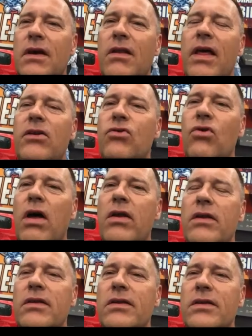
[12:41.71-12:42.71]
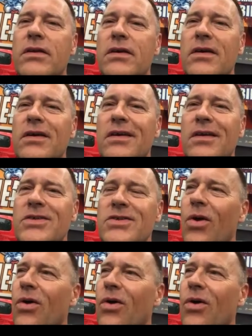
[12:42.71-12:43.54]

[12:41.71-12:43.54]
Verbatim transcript: and let it run. Wow!